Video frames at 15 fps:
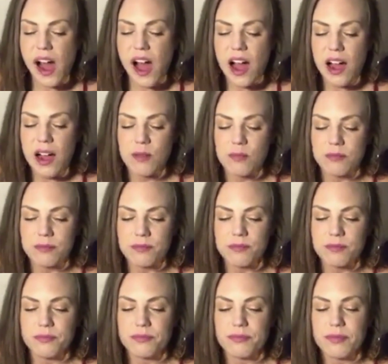I
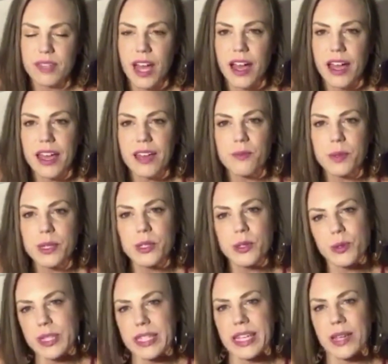have been
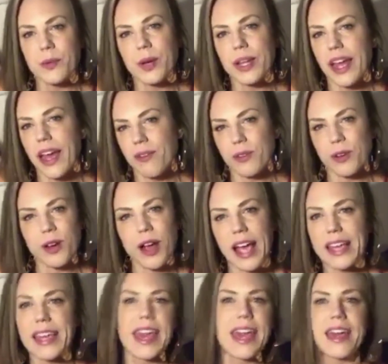using whatever
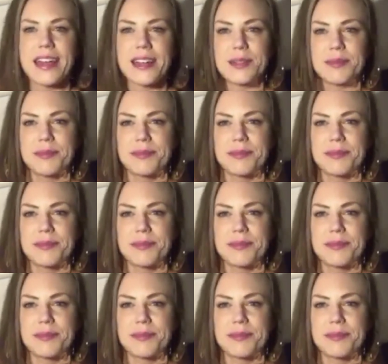I can.